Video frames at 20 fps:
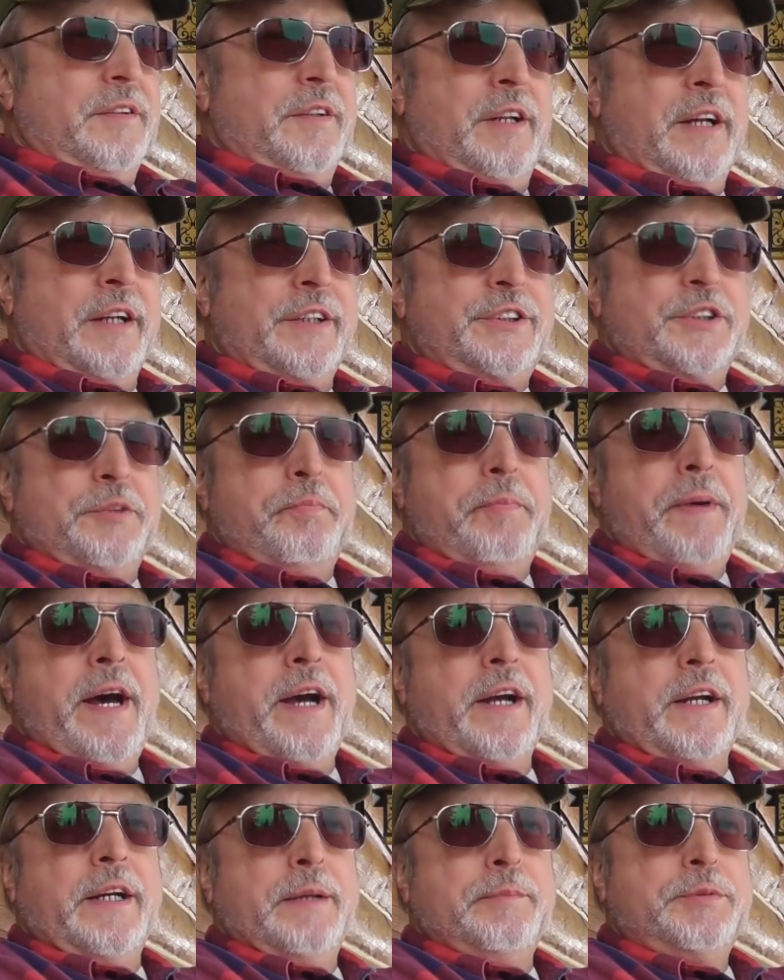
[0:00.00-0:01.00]
not just
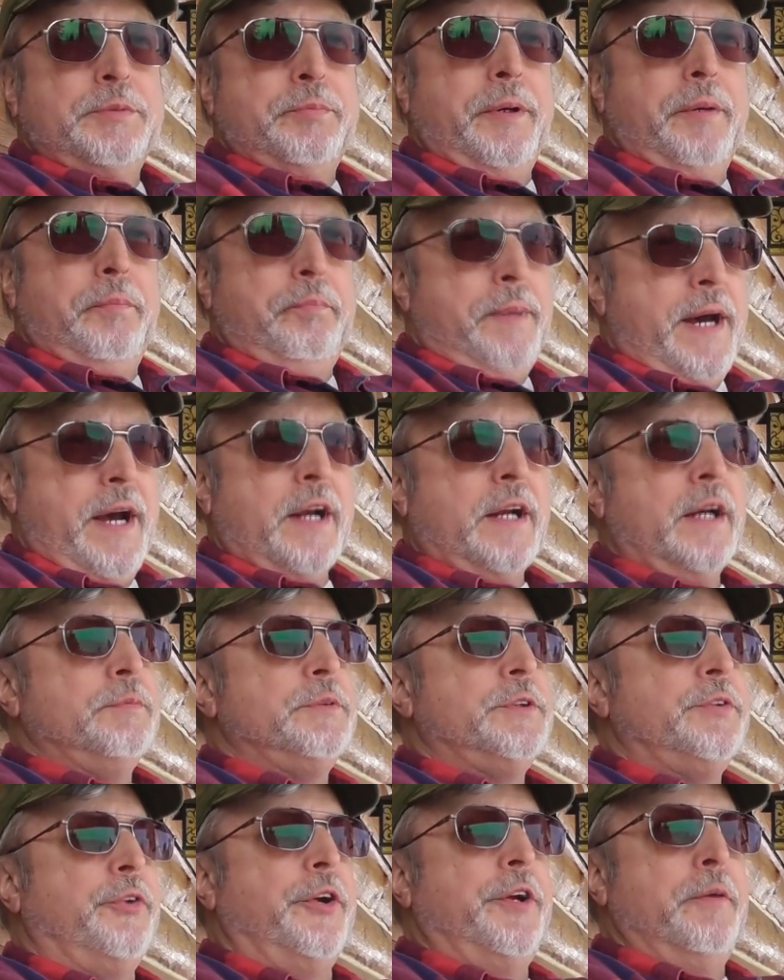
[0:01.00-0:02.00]
backups, but
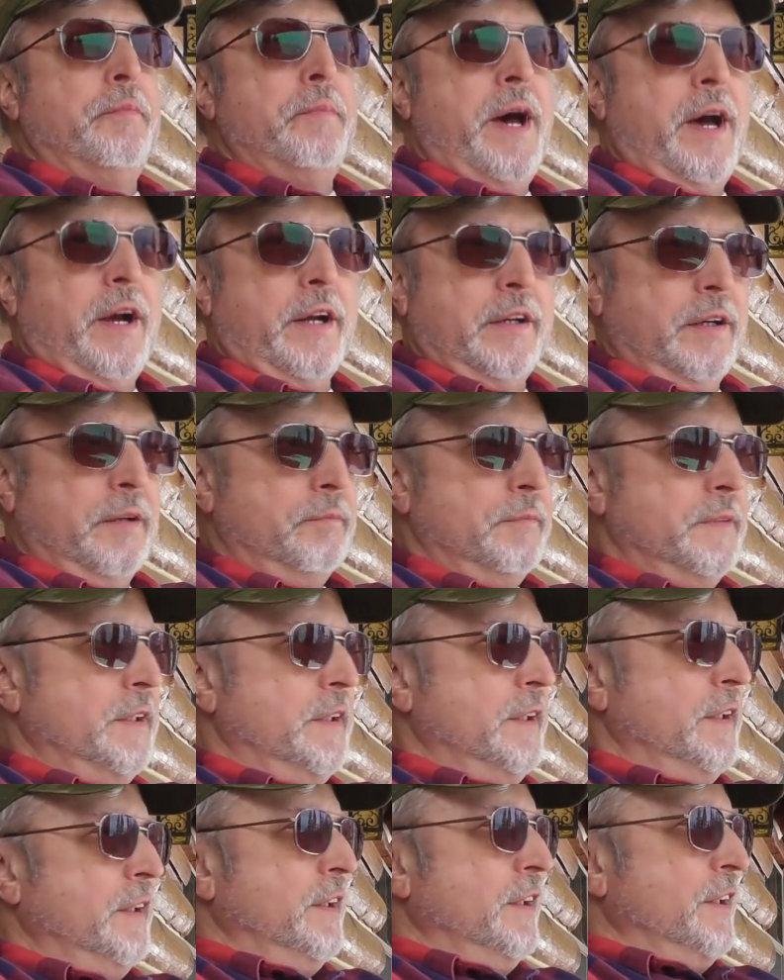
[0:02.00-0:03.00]
backups for your backup.
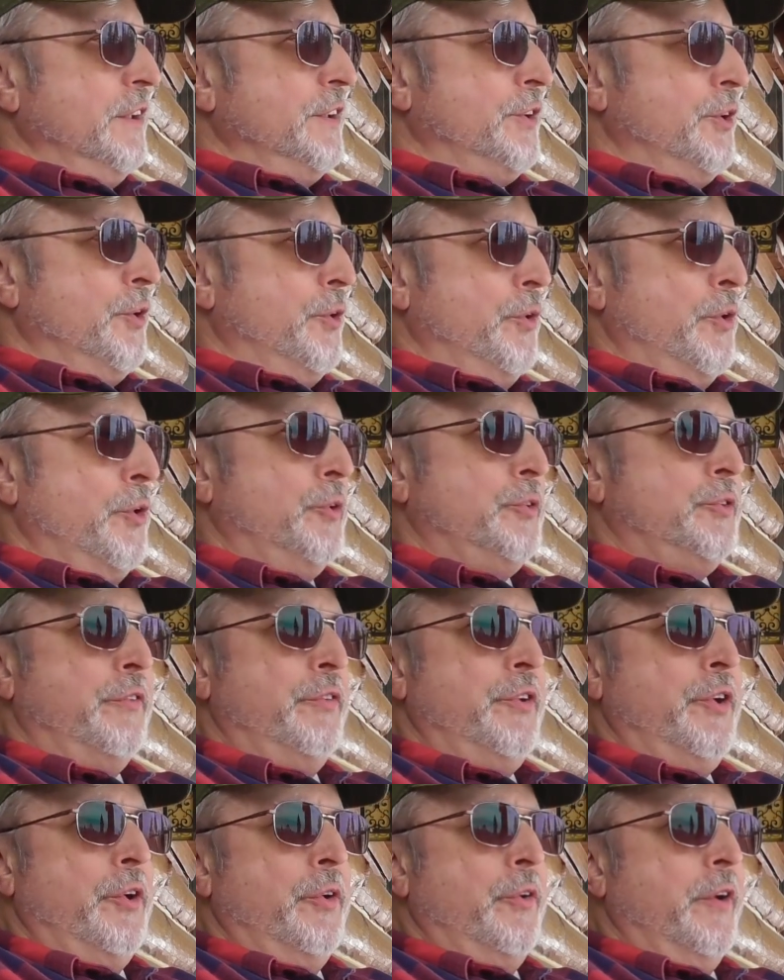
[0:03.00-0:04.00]
So those of
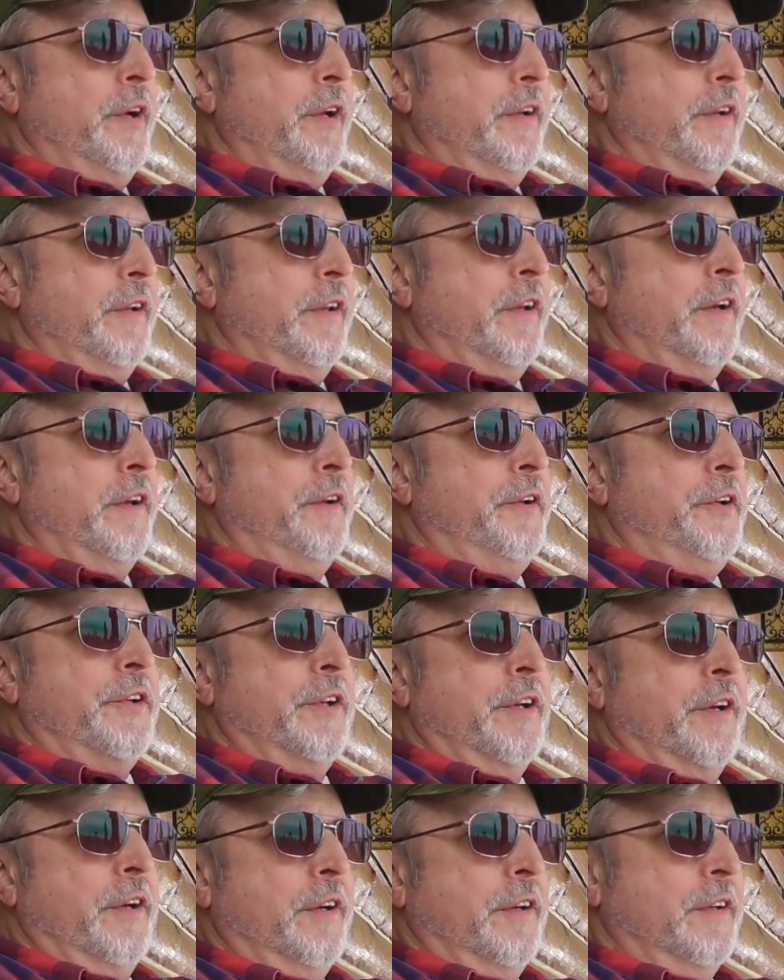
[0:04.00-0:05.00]
you that
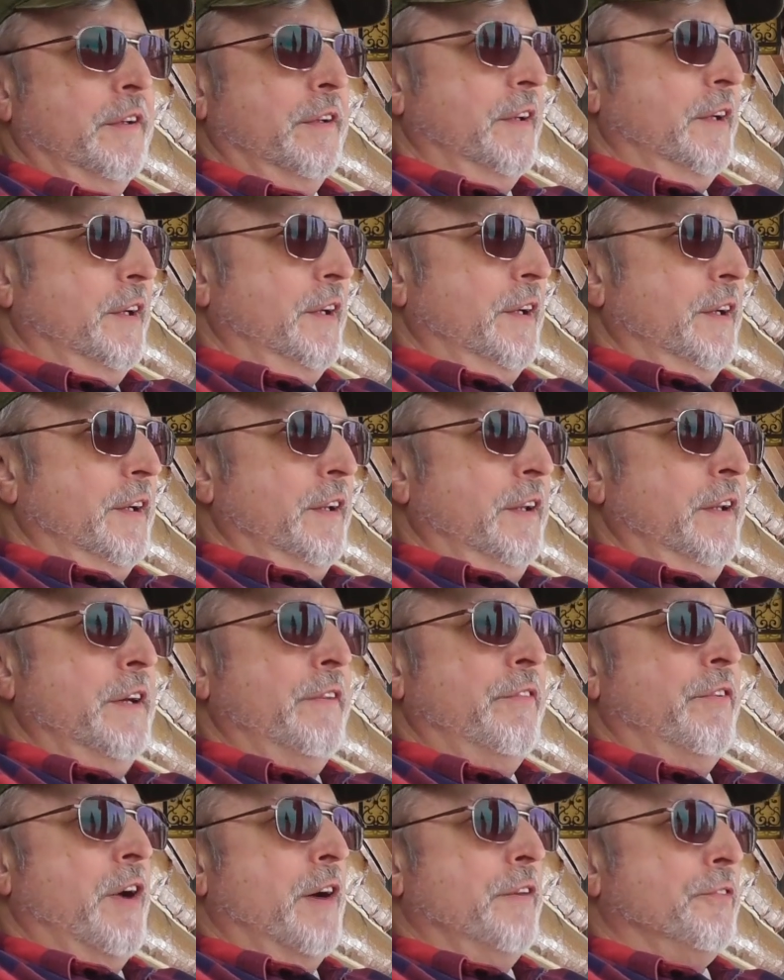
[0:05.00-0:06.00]

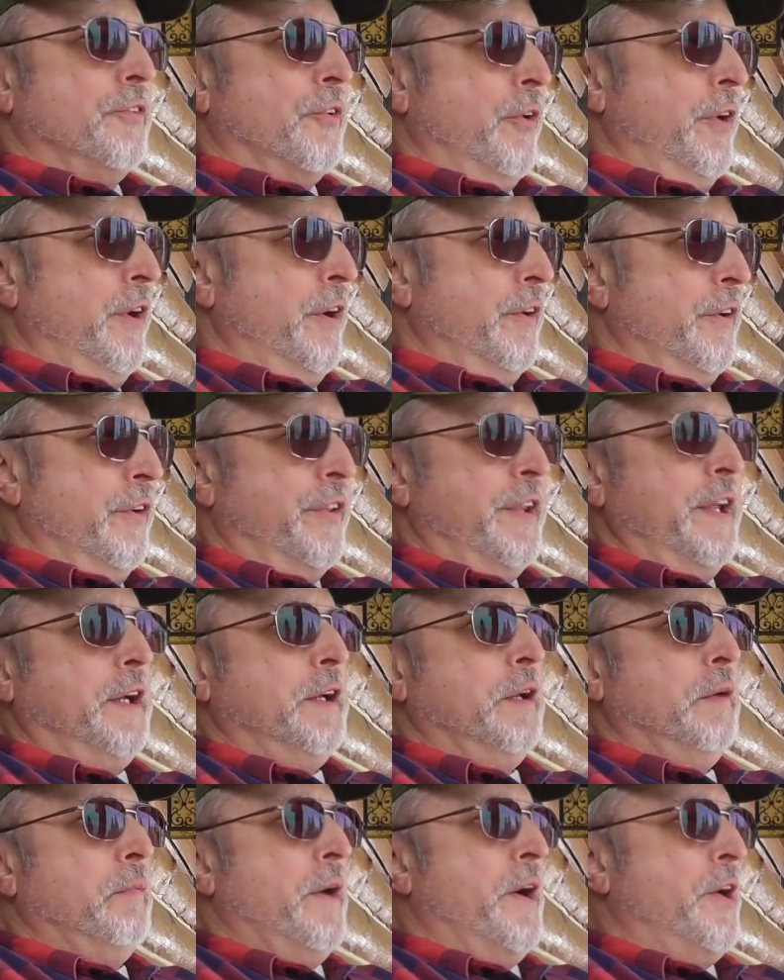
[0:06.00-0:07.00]
live off-grid or
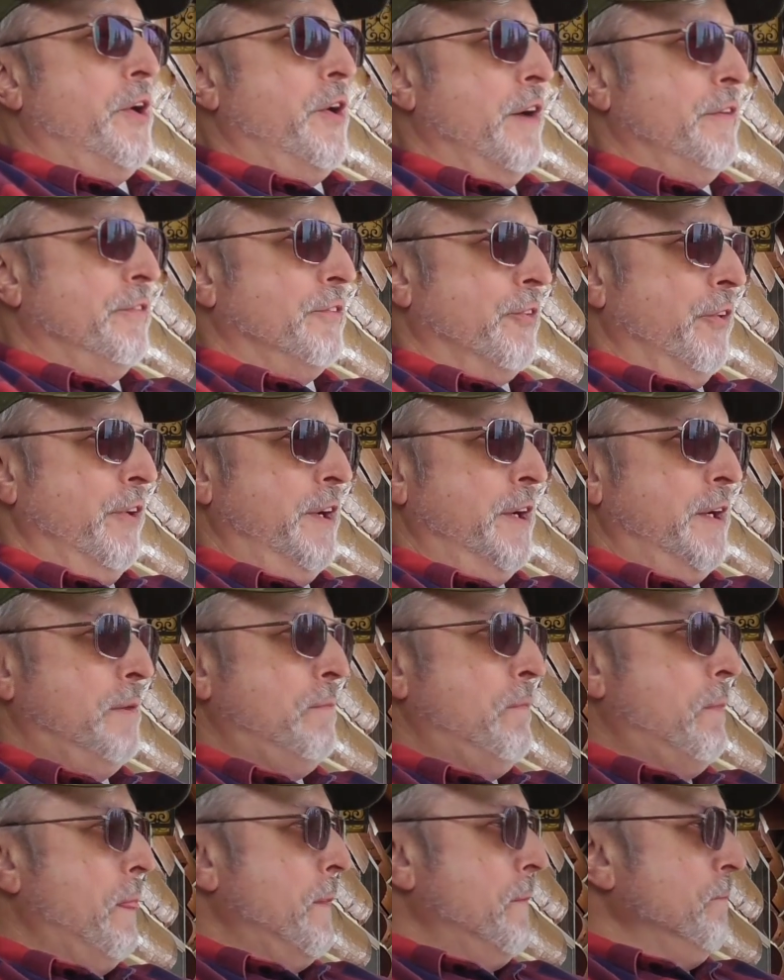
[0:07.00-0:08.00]
thinking about off-grid,